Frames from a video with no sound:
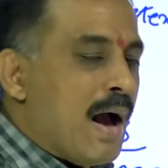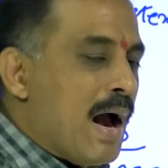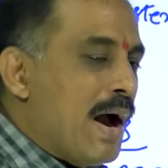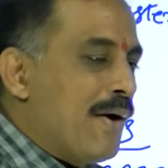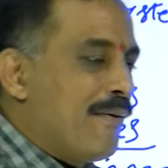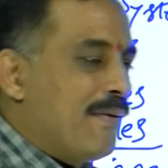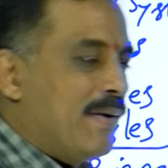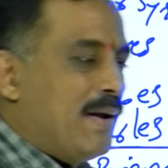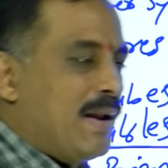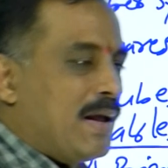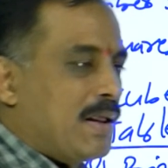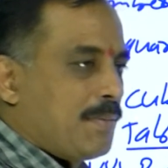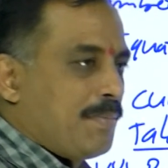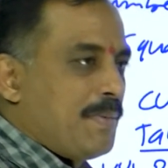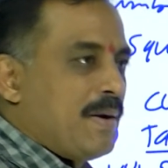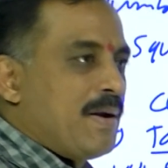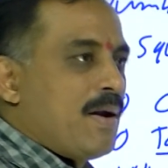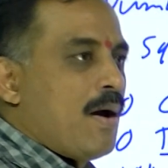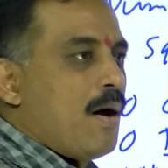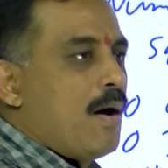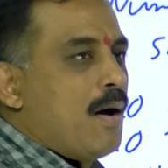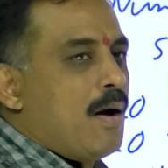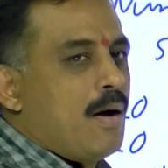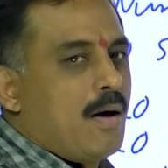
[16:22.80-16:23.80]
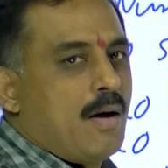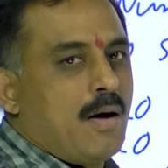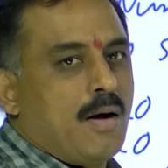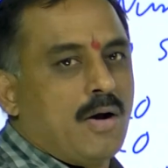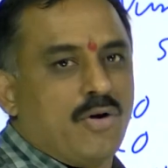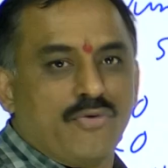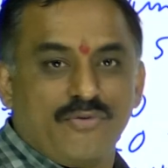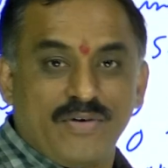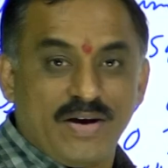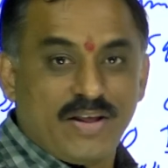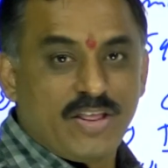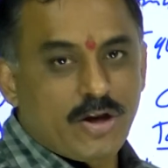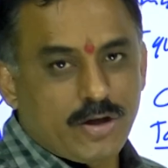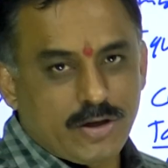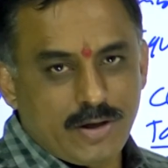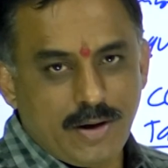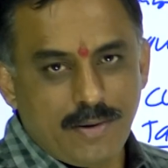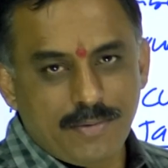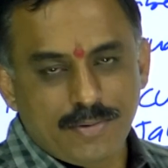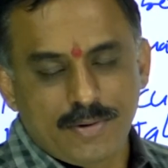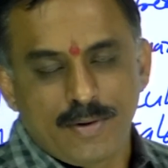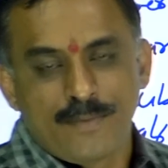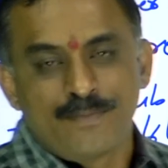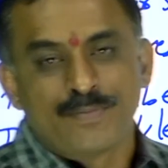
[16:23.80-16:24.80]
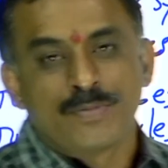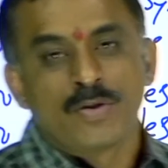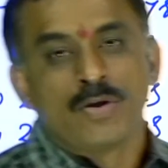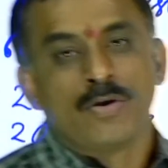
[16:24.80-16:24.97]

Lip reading: I will explain all Vedic tips.